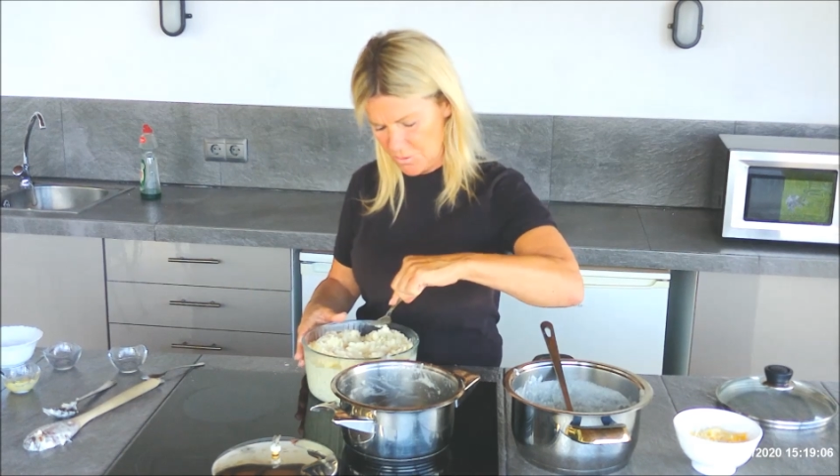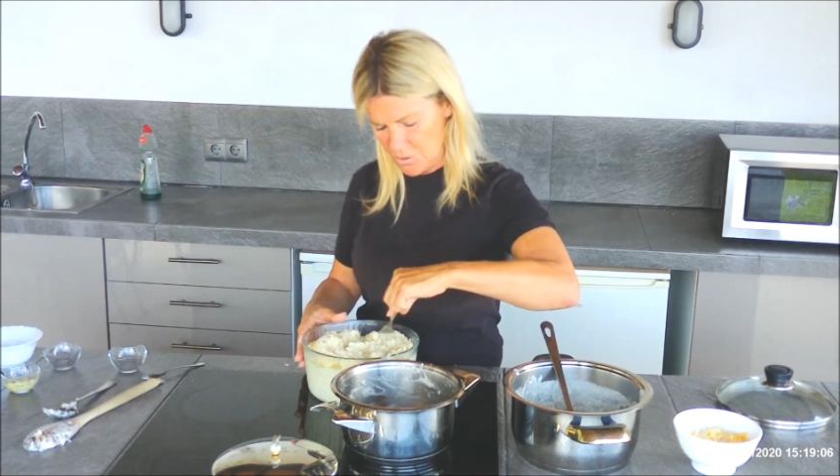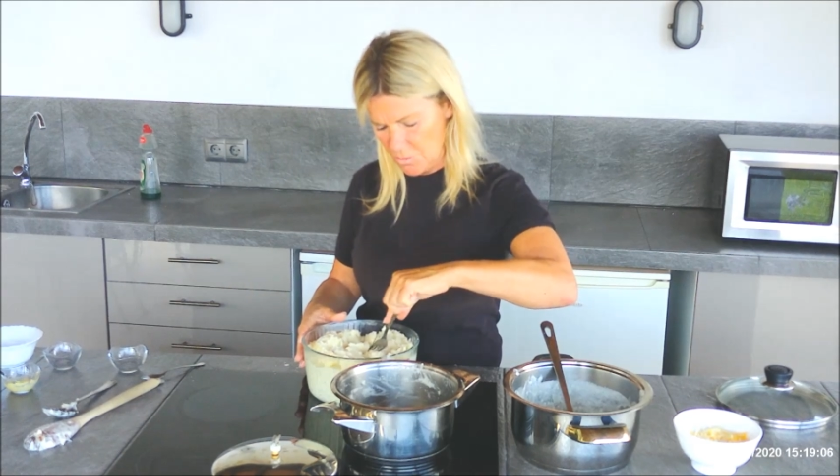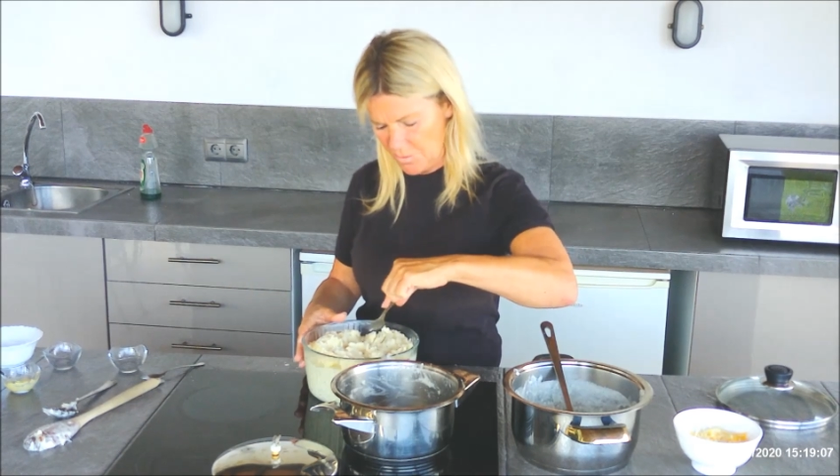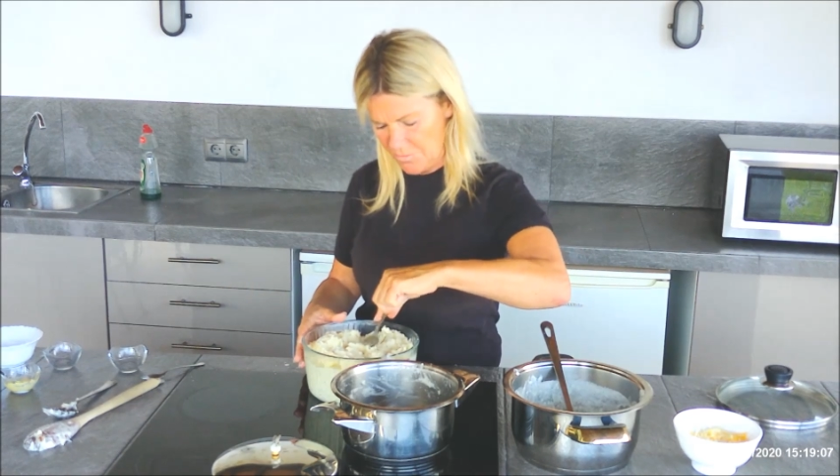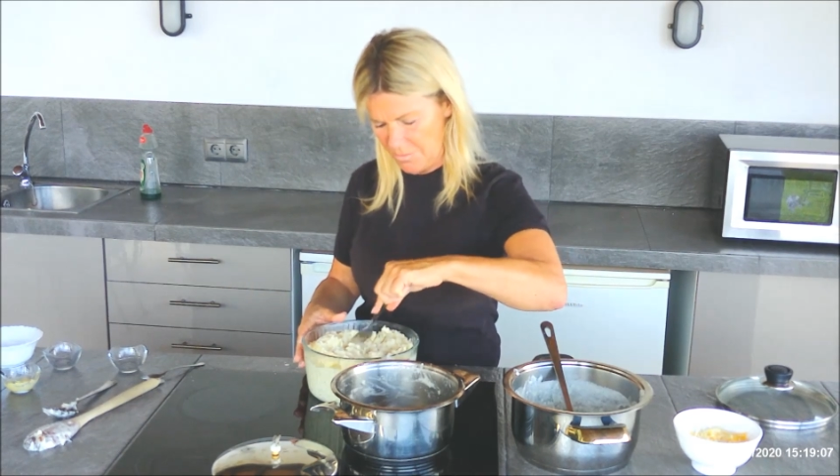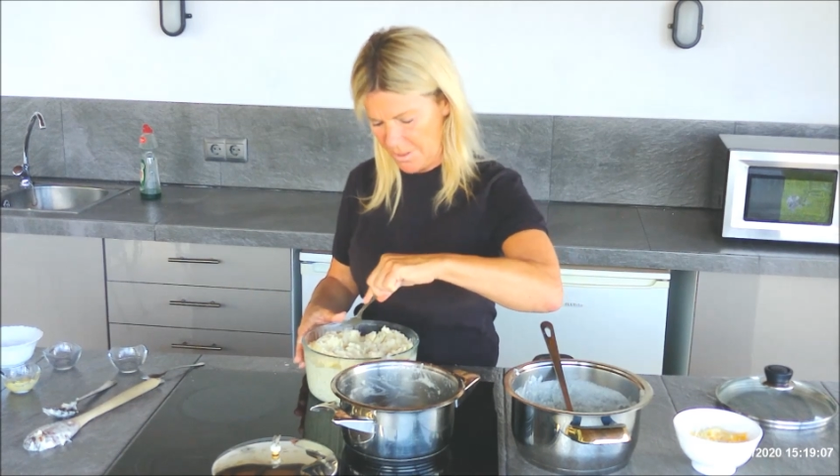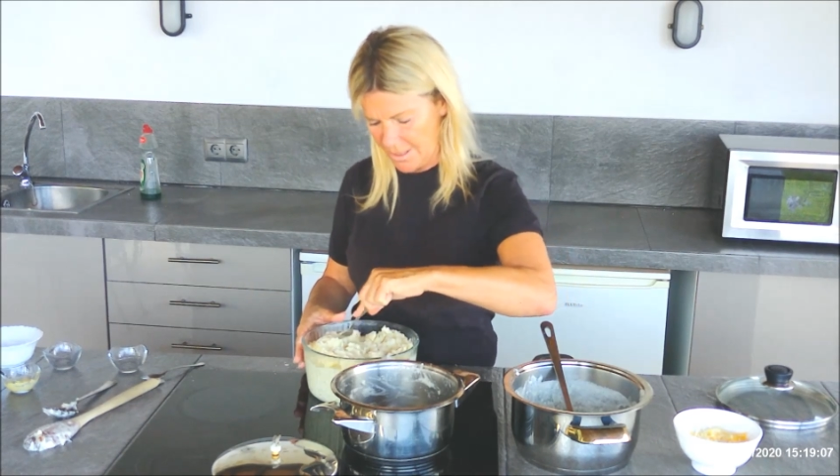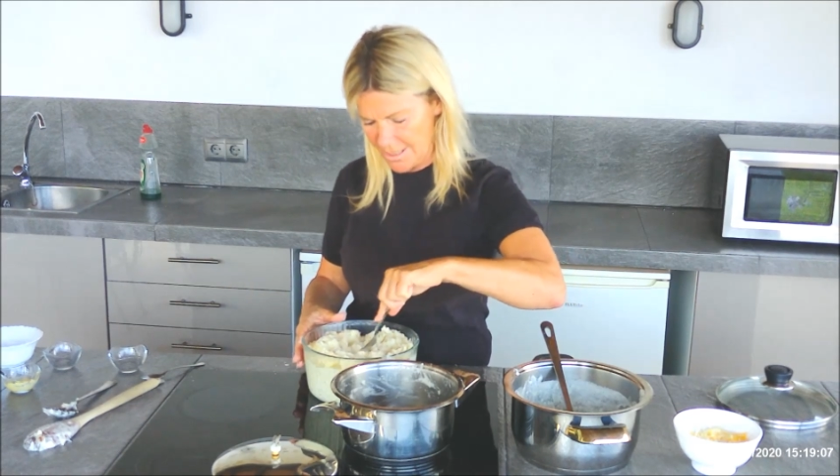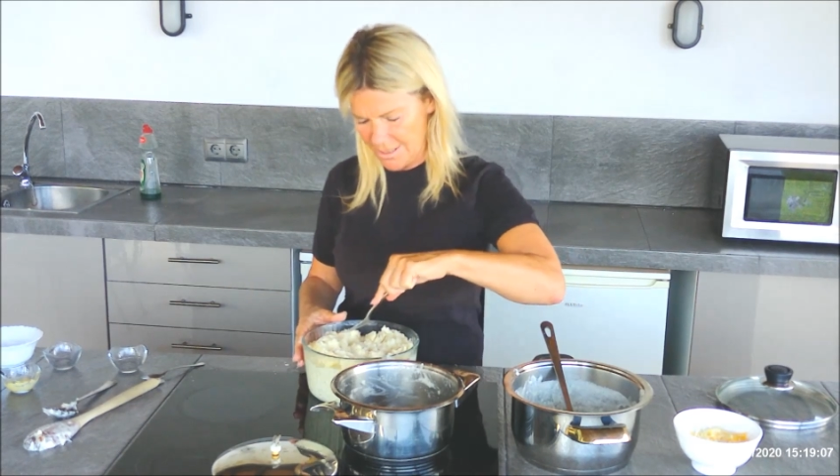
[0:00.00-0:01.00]
the top of the
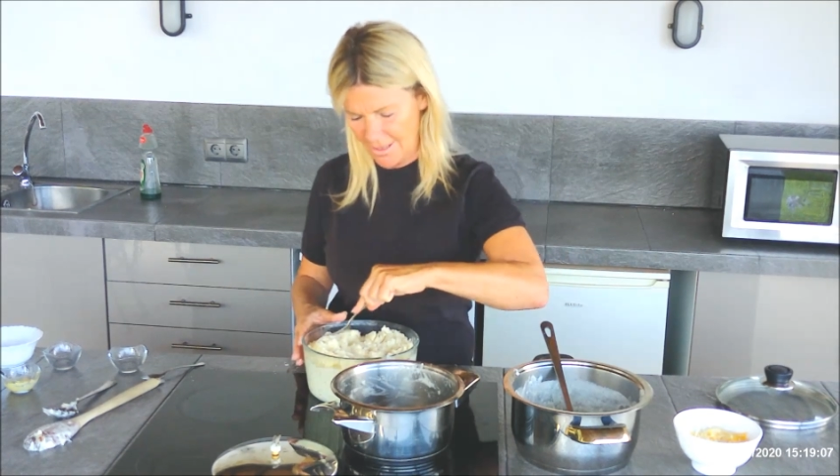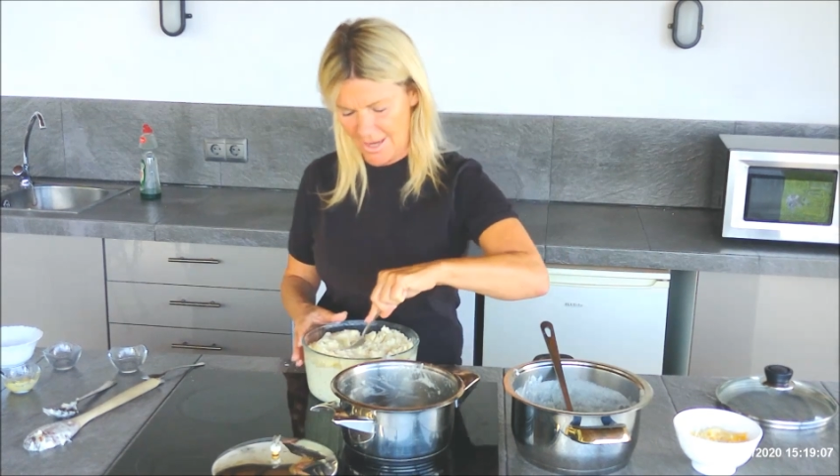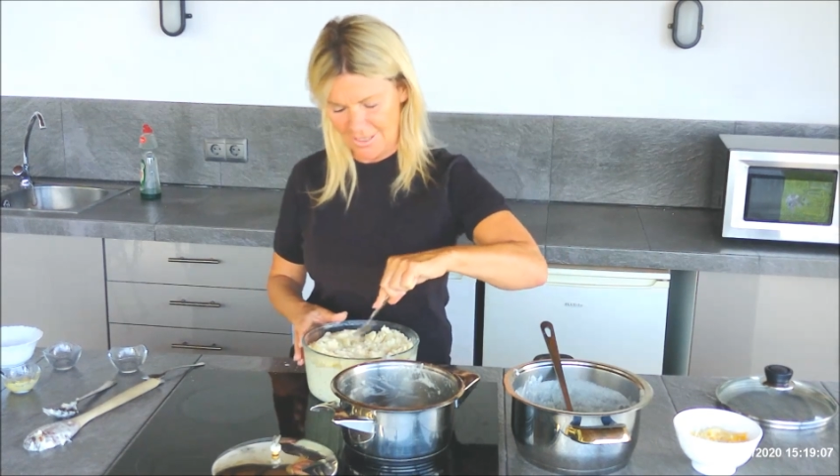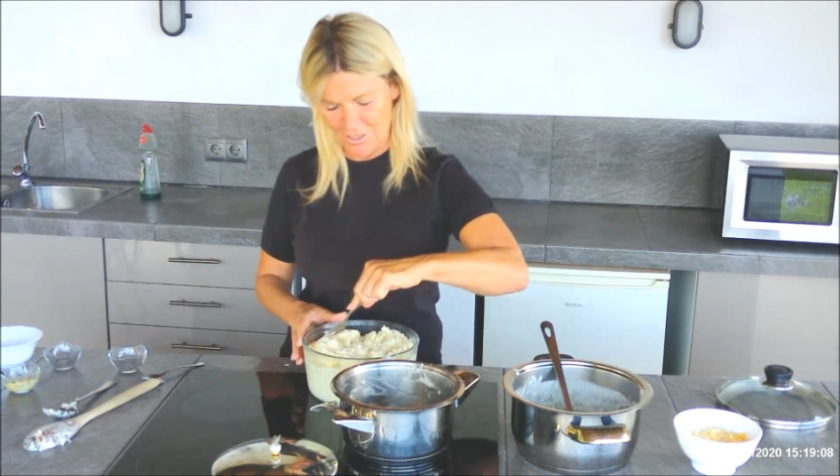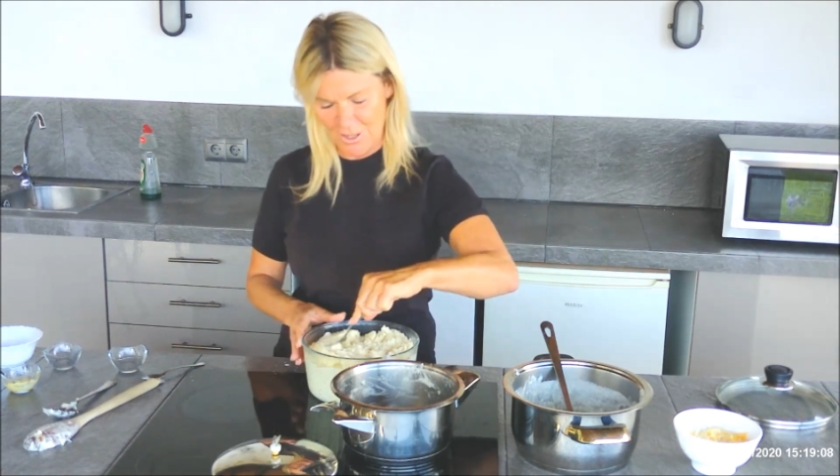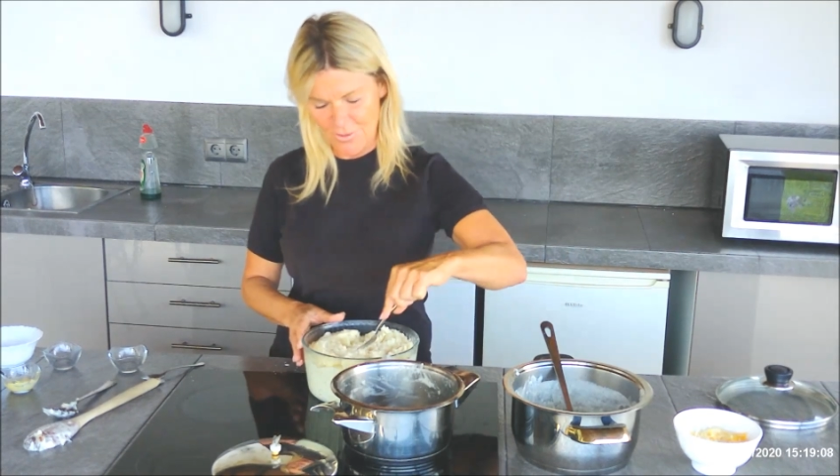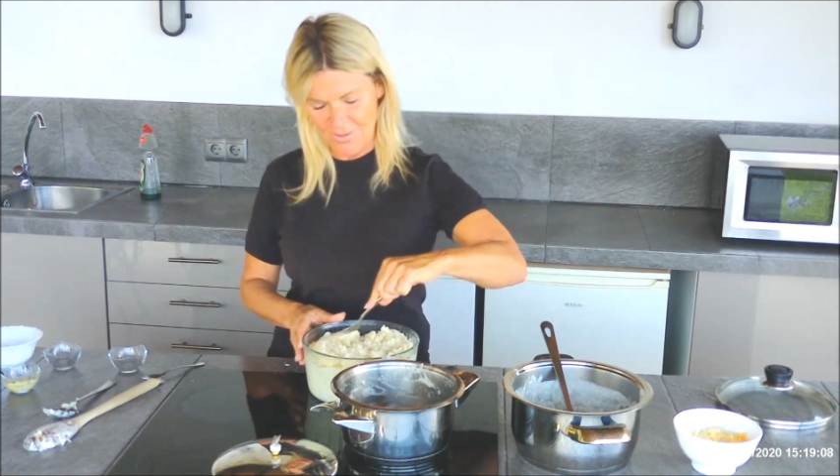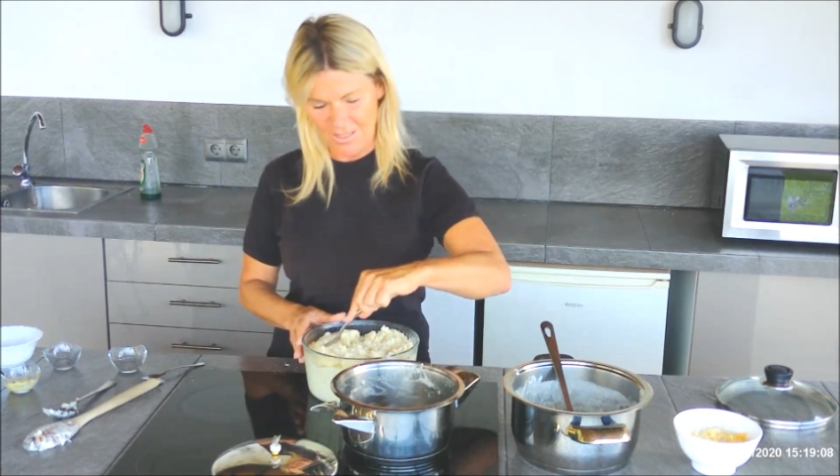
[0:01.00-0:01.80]
pie, like so.